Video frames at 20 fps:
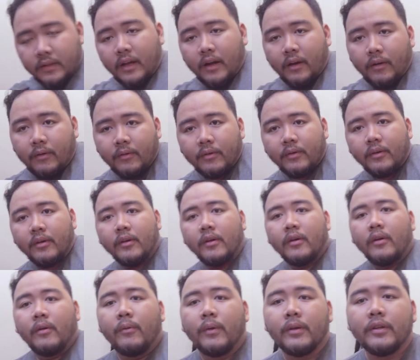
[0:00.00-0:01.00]
now,
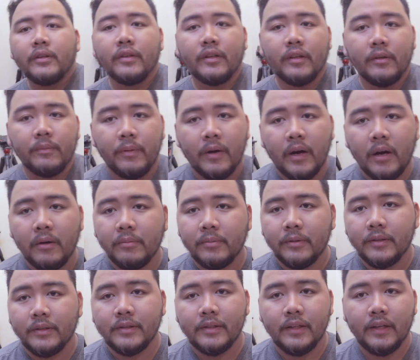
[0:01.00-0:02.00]
what you can
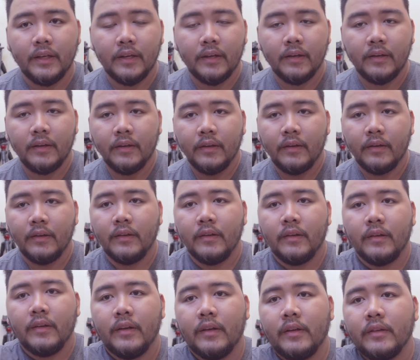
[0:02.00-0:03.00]
probably see
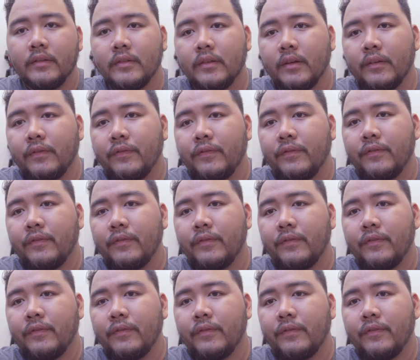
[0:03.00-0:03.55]
is a